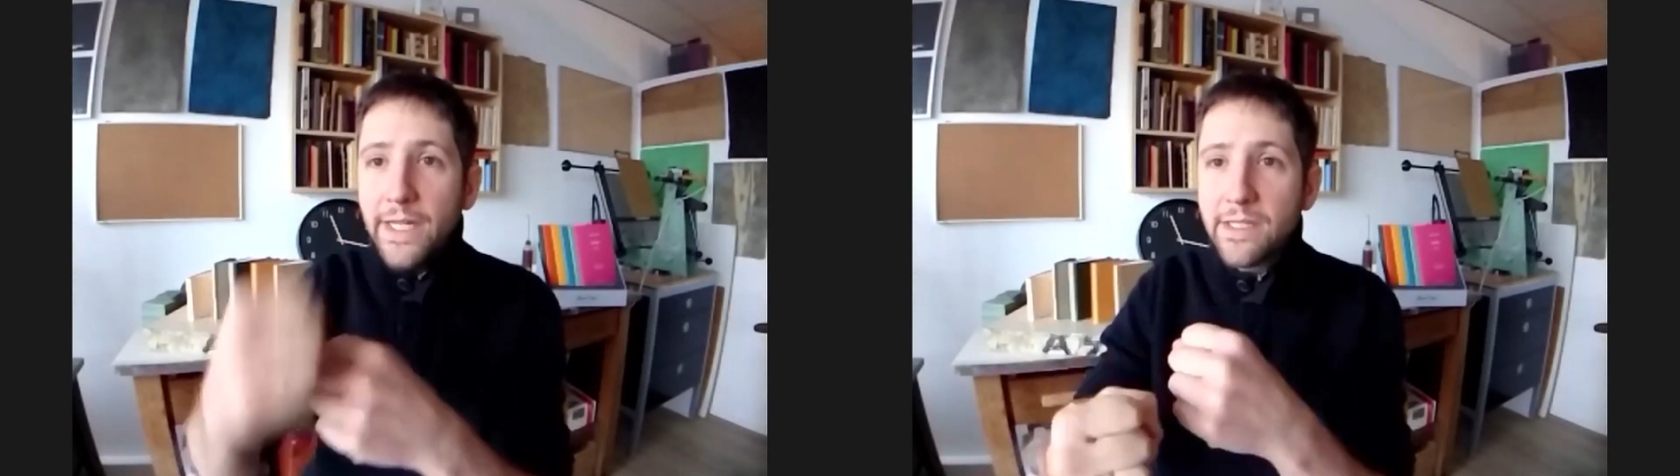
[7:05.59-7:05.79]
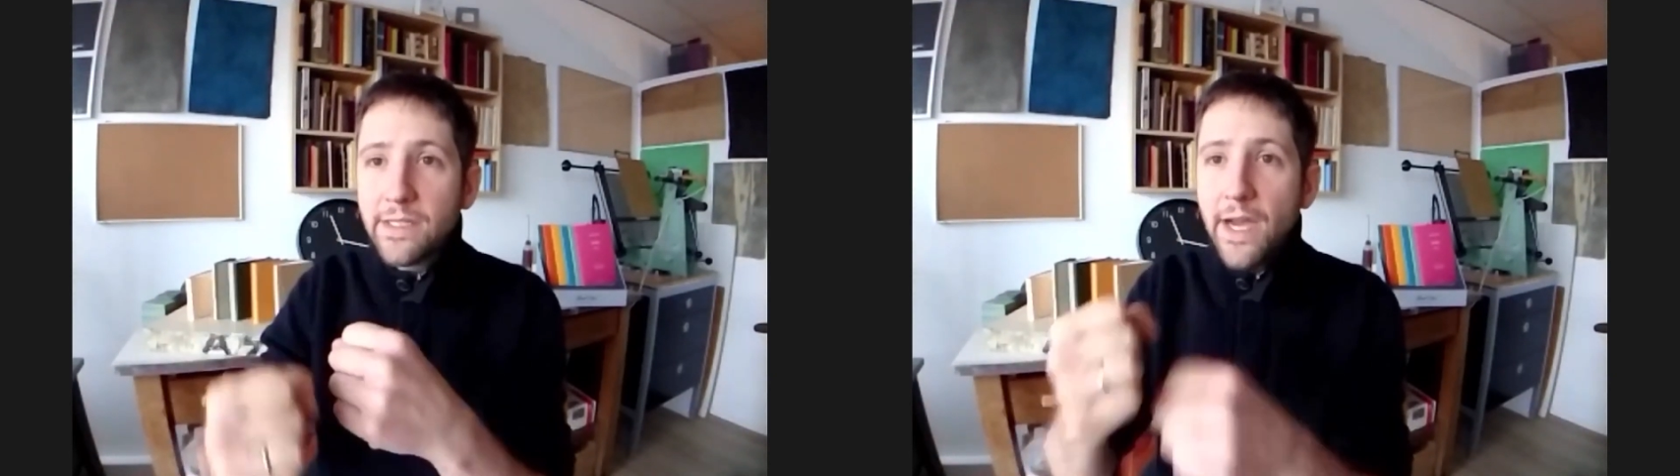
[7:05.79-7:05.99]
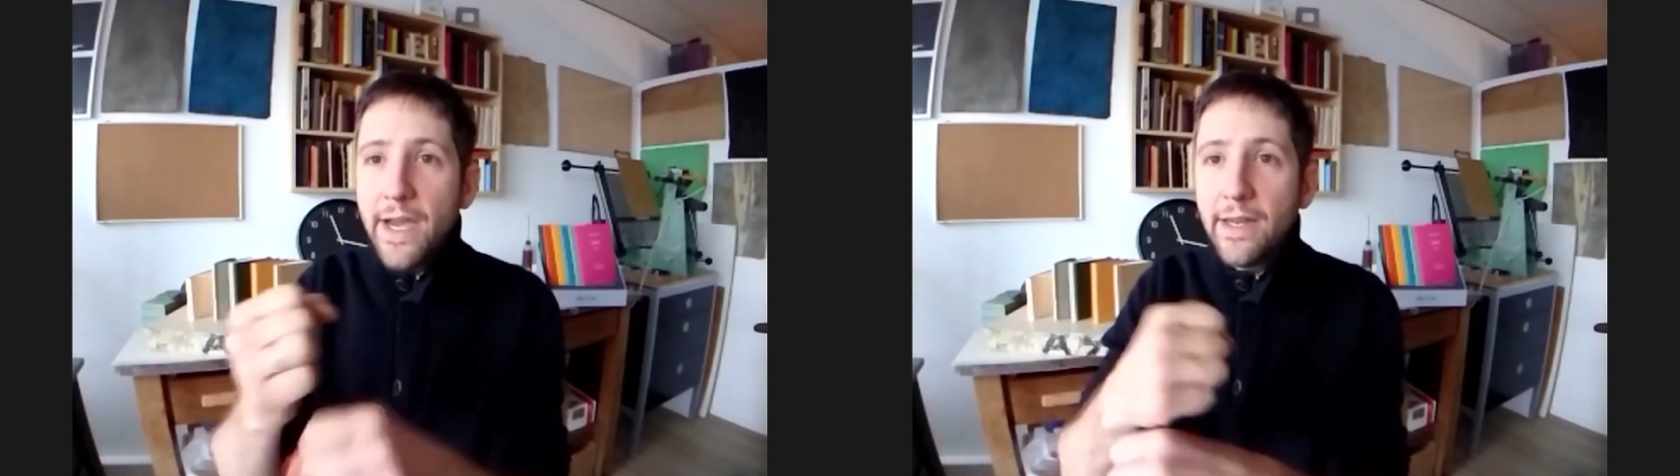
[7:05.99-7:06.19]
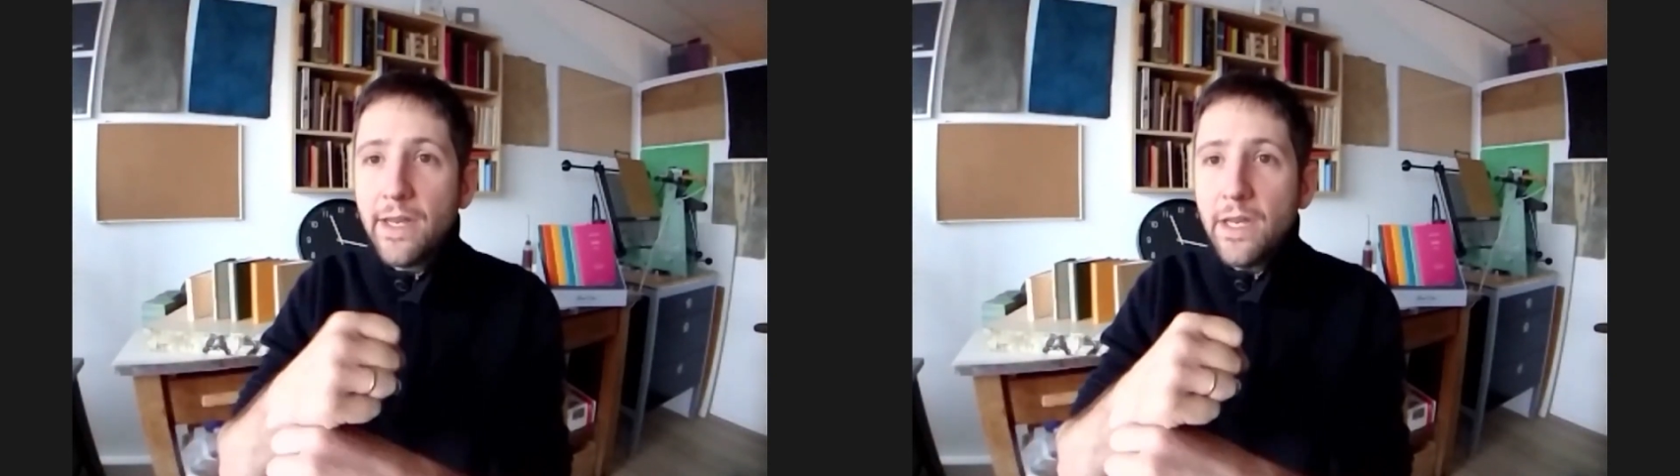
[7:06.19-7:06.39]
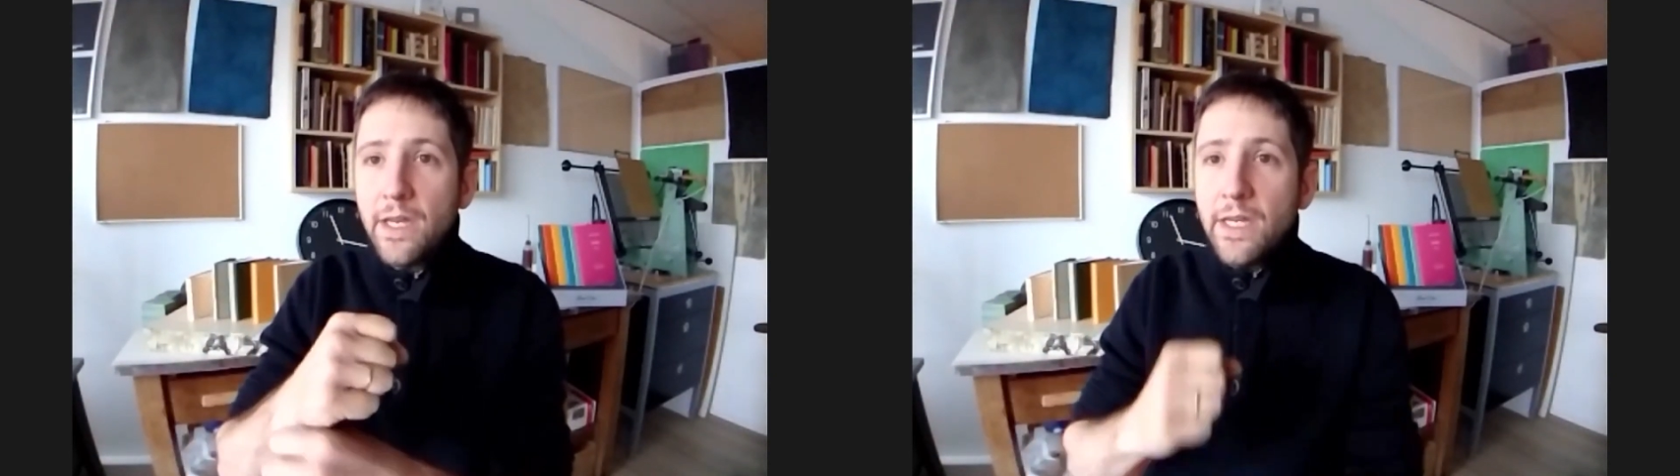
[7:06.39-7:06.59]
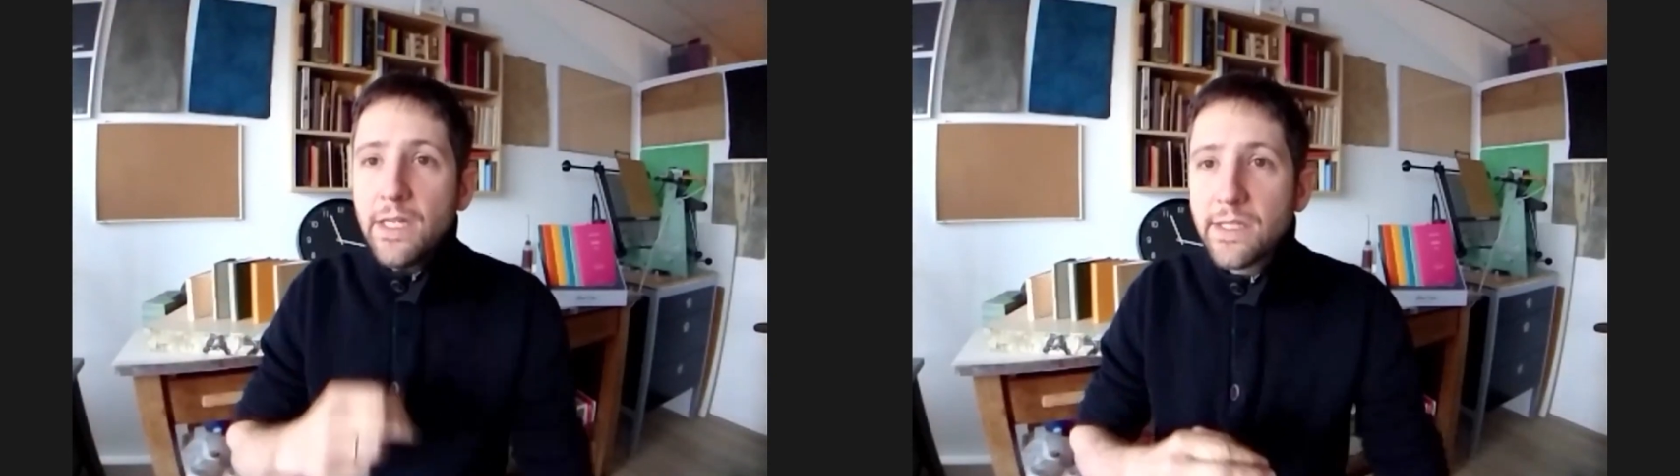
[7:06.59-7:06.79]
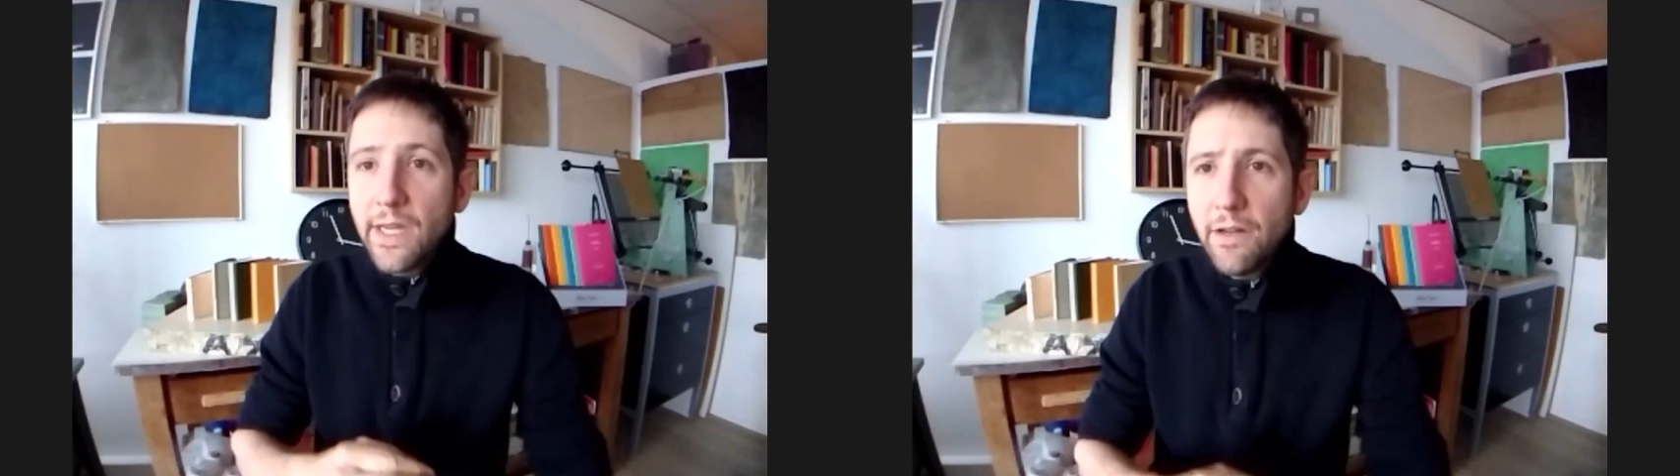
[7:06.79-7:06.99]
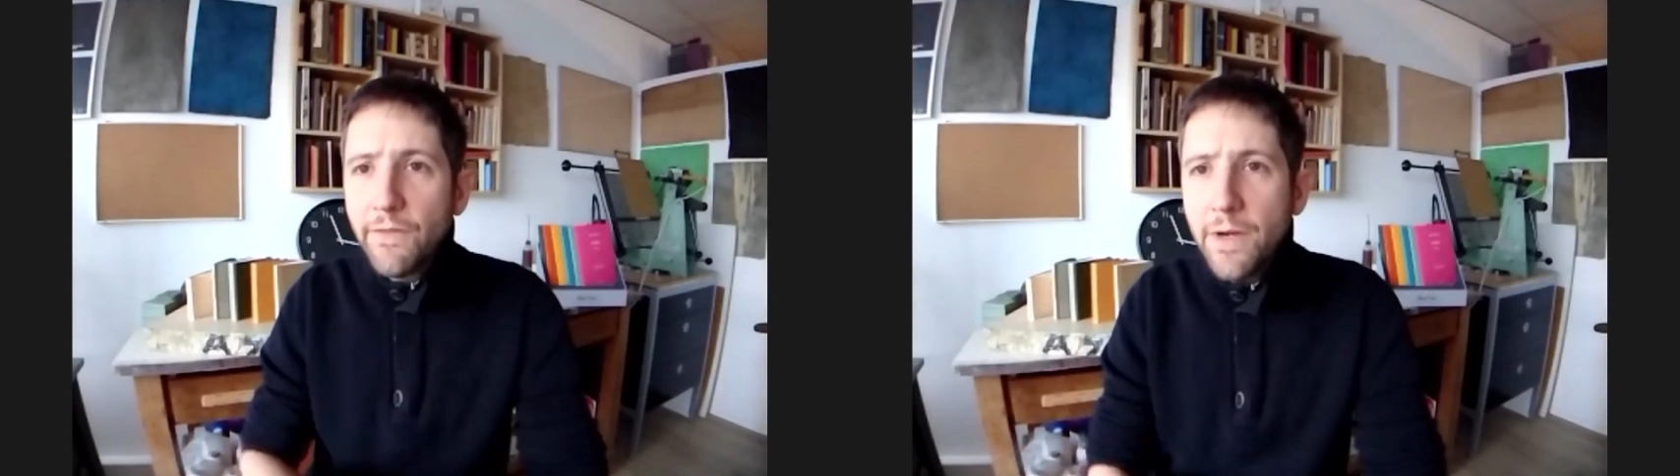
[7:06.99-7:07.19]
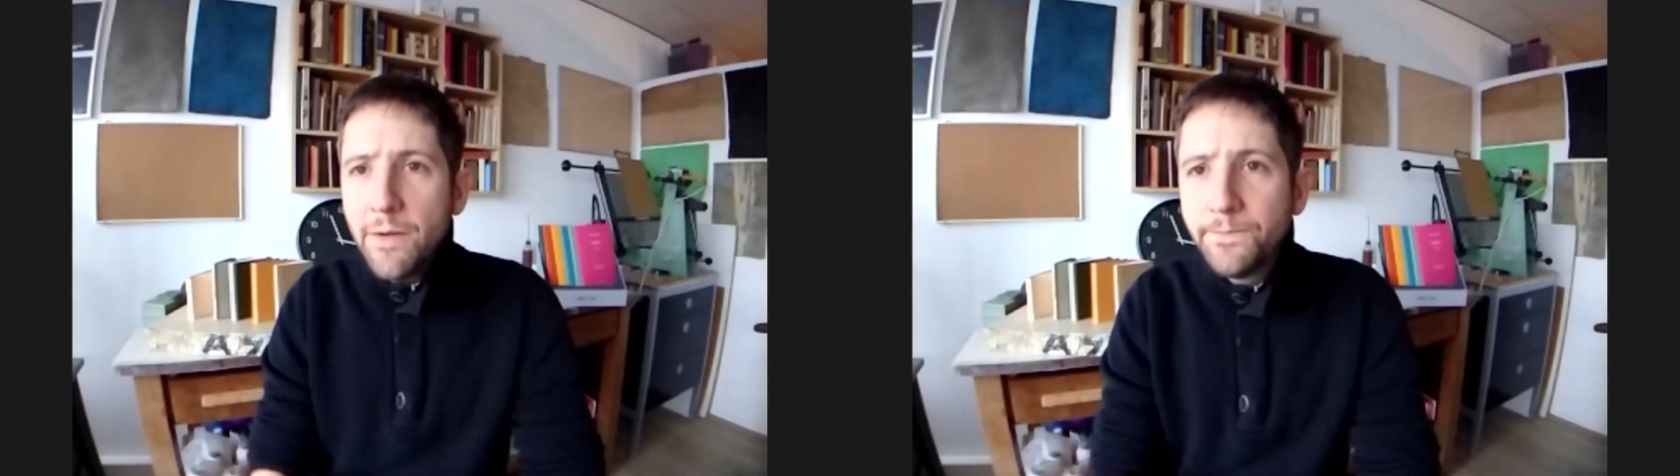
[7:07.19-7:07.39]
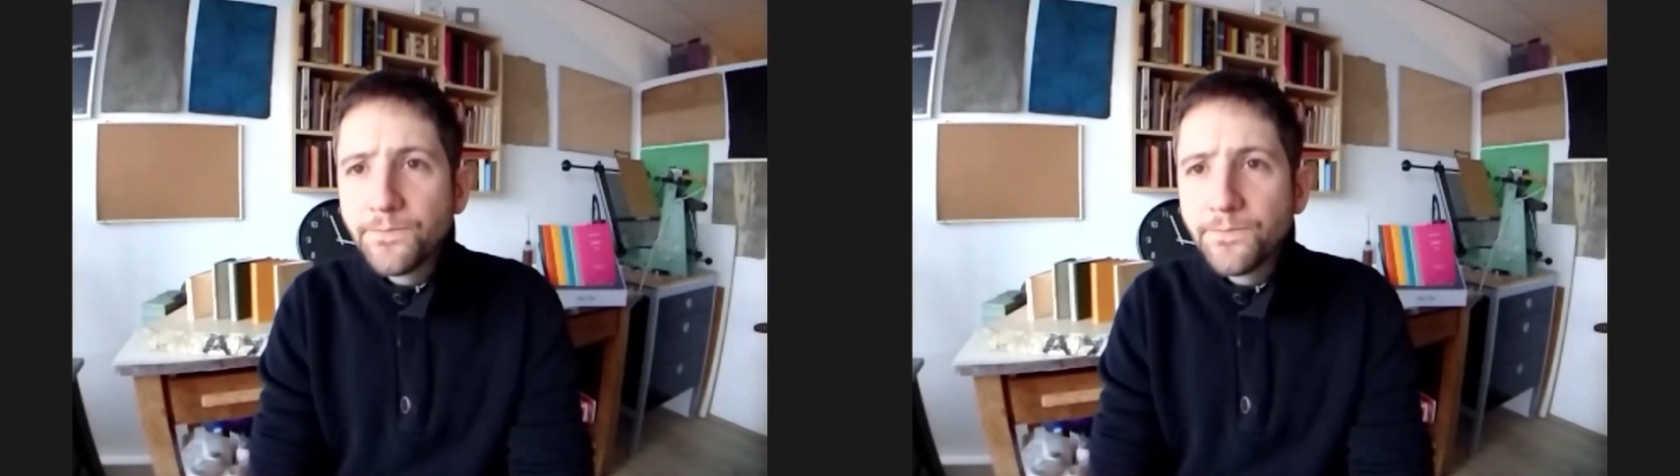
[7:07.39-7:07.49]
inside of them.